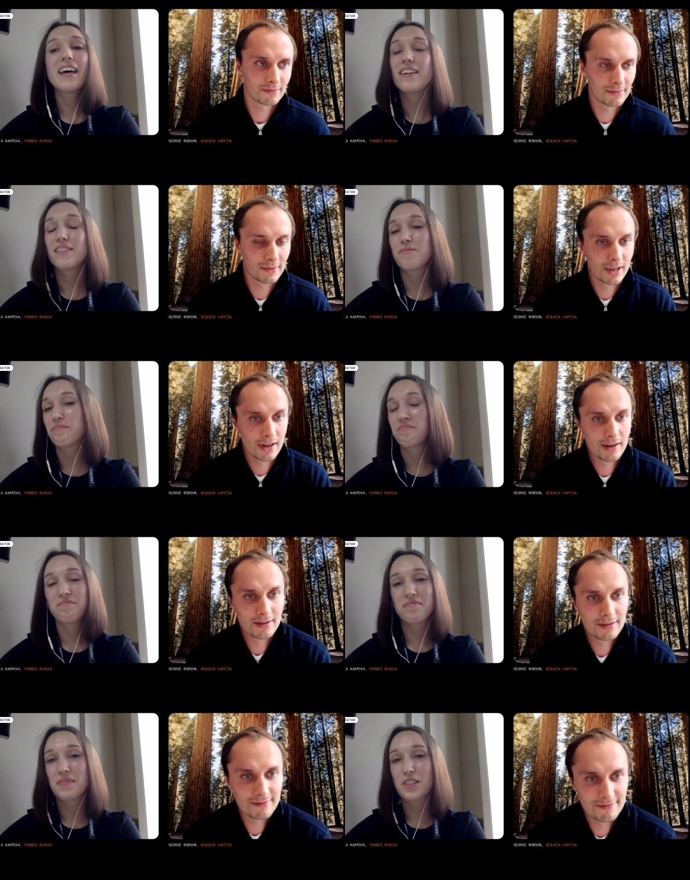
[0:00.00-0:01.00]
Speaker 1: and
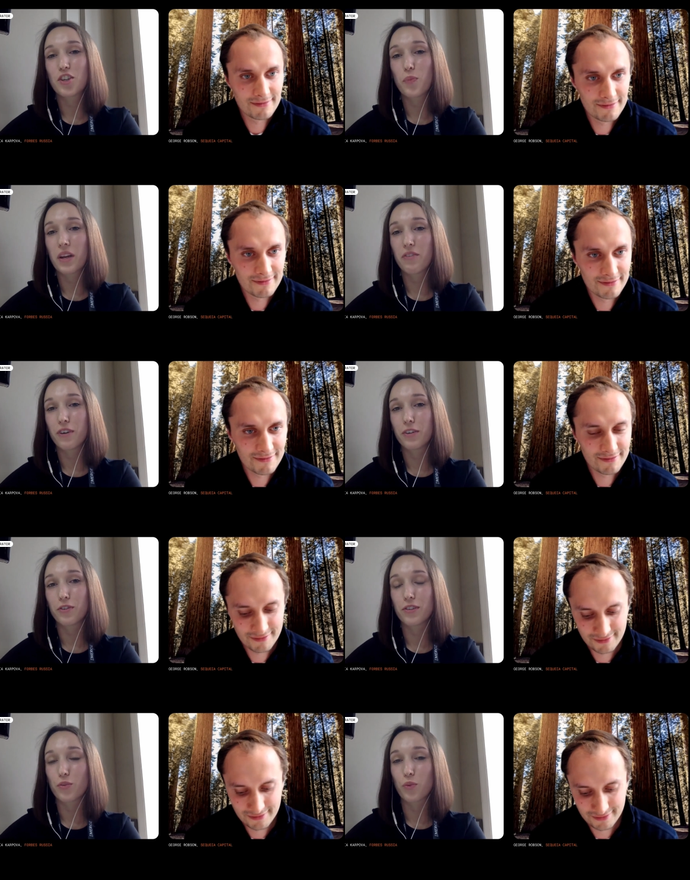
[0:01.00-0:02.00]
so many
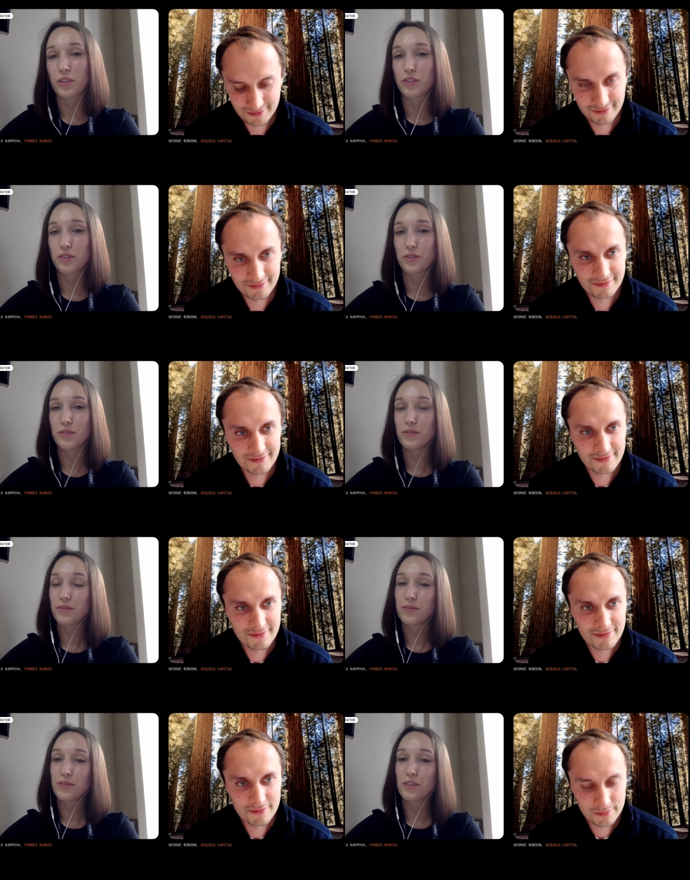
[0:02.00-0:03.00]
founders want to
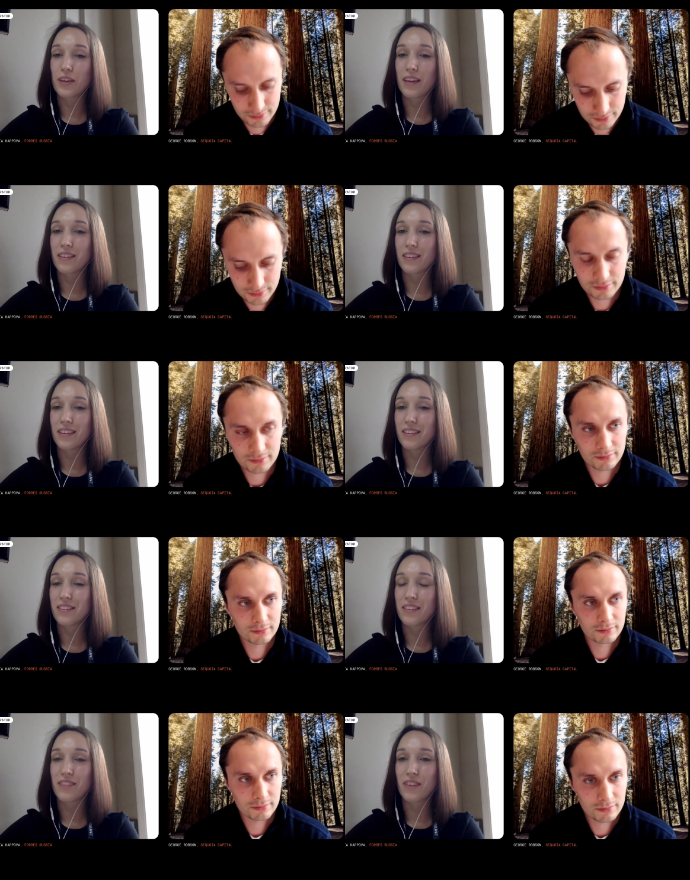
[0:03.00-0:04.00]
to get the,
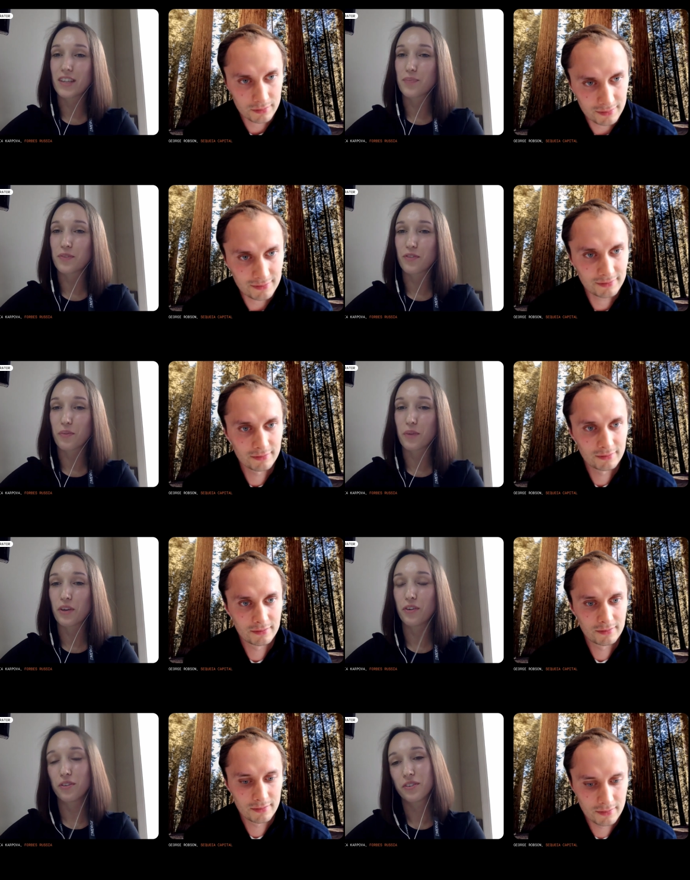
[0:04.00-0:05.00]
the investment from
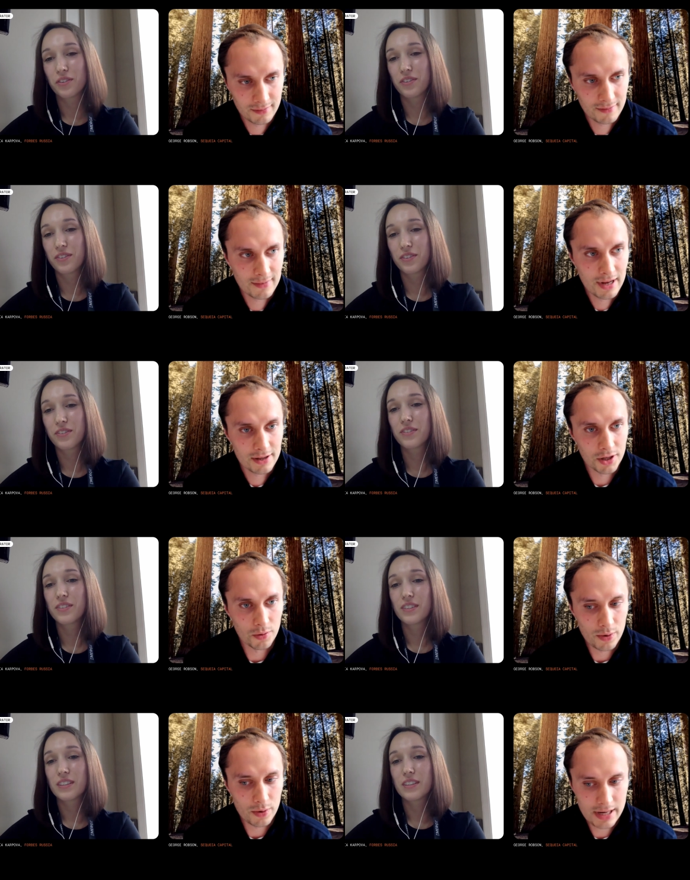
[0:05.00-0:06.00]
you.
Speaker 2: So
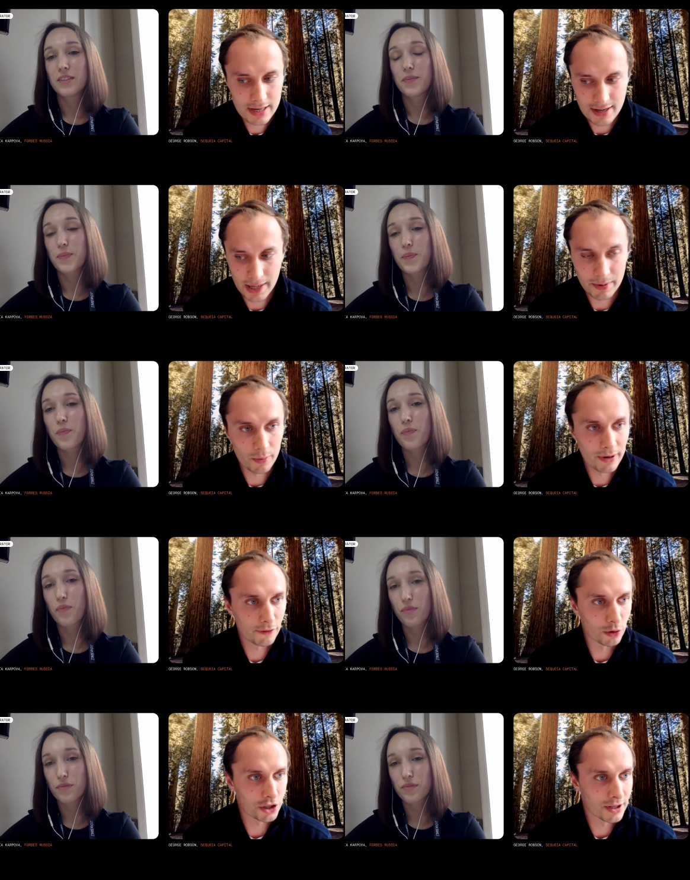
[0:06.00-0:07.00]
we, I mean, we're
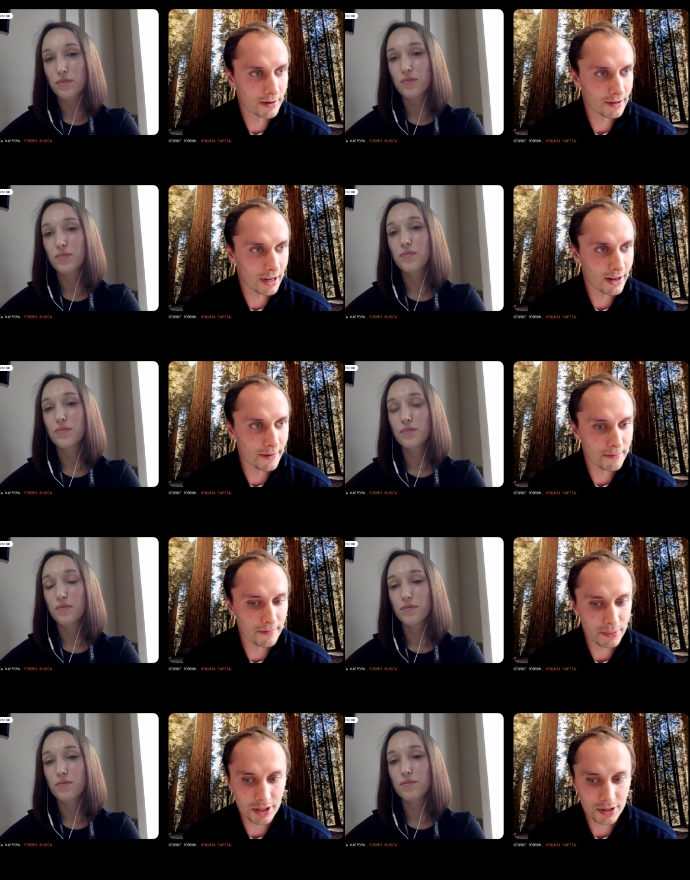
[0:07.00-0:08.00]
fortunate um,
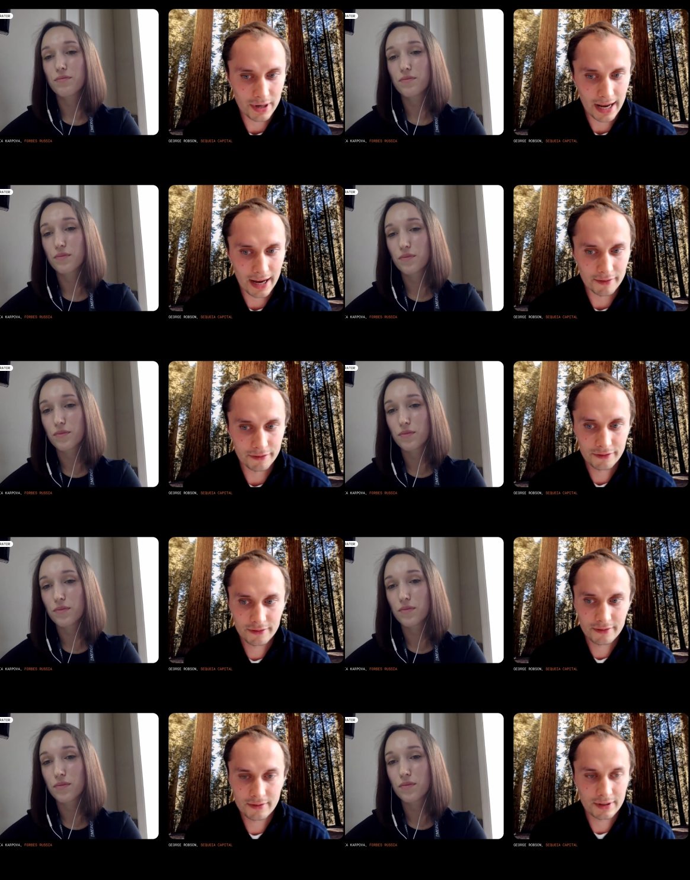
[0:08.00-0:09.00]
because we have,
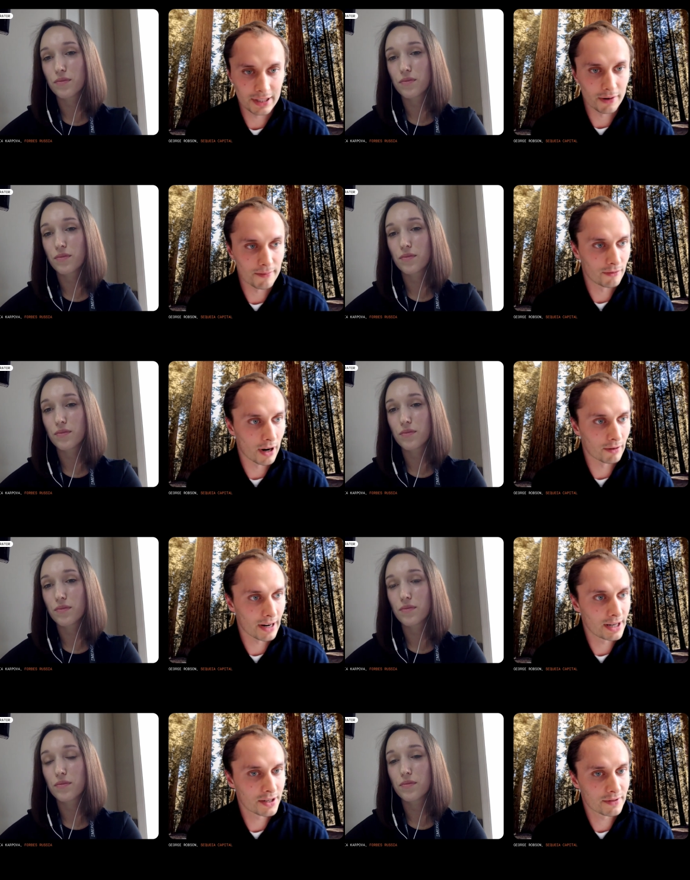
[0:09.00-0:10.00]
you know, a
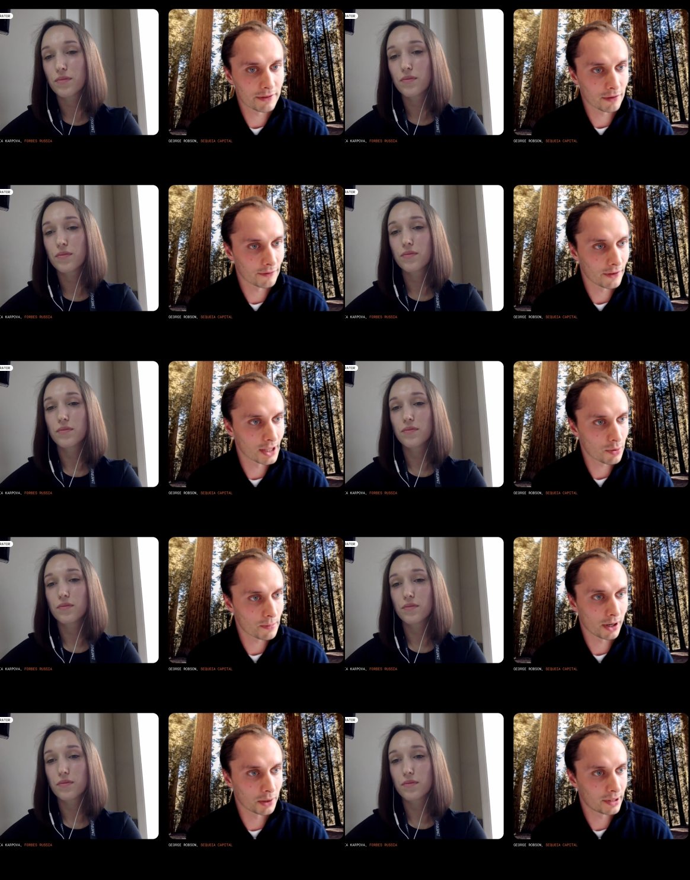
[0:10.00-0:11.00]
range of different funds. We
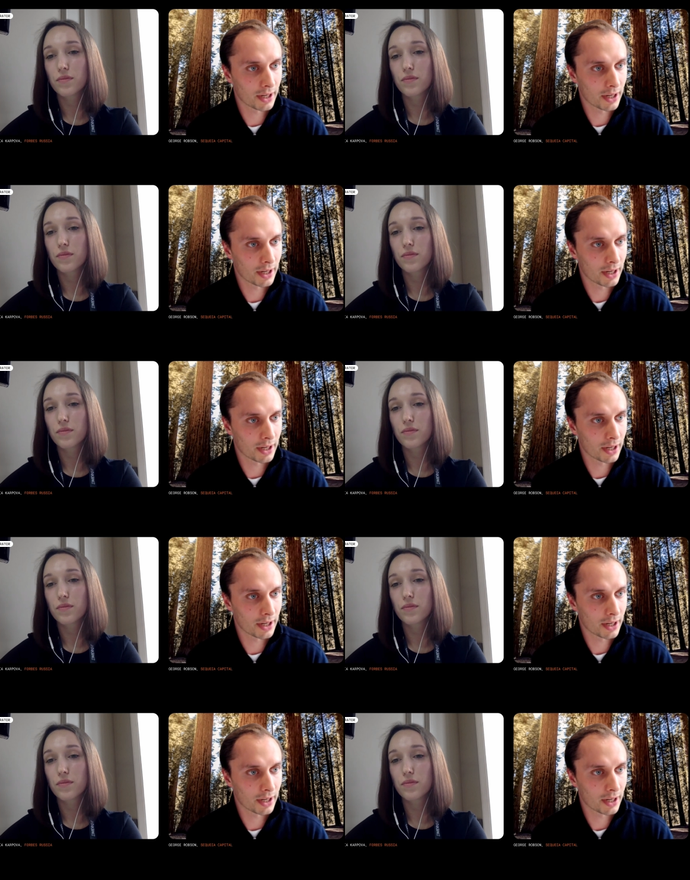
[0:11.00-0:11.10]
partner with